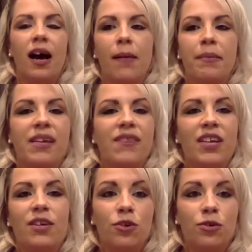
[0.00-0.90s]
giving
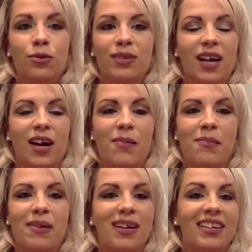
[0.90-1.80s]
you some
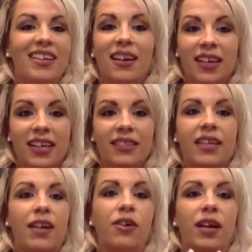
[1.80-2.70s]
nuggets
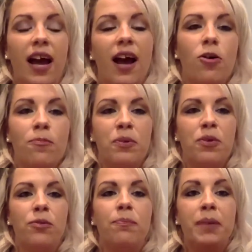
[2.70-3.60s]
that are going to help
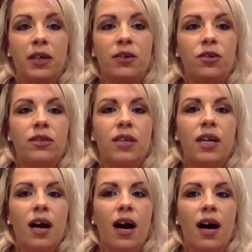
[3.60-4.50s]
you build
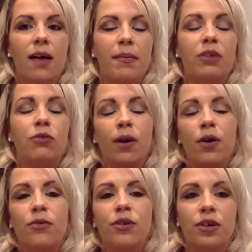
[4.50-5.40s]
and
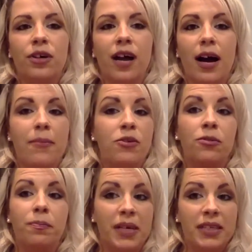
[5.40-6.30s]
grow your
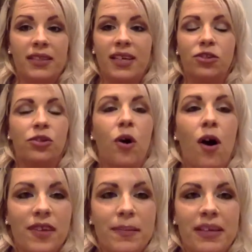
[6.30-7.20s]
business, your
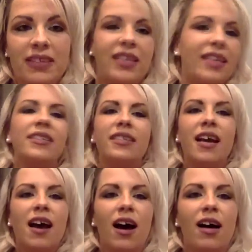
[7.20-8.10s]
coffee business.
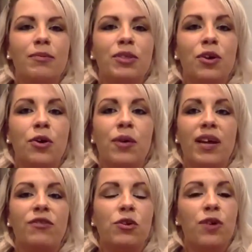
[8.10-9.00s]
So
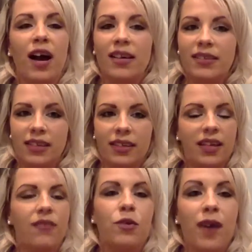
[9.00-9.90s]
if you guys, like I said,
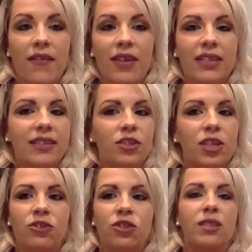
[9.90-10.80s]
if you have any
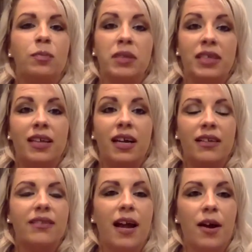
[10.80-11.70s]
suggestions, please let us
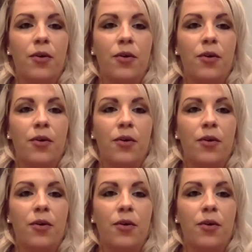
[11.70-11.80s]
know.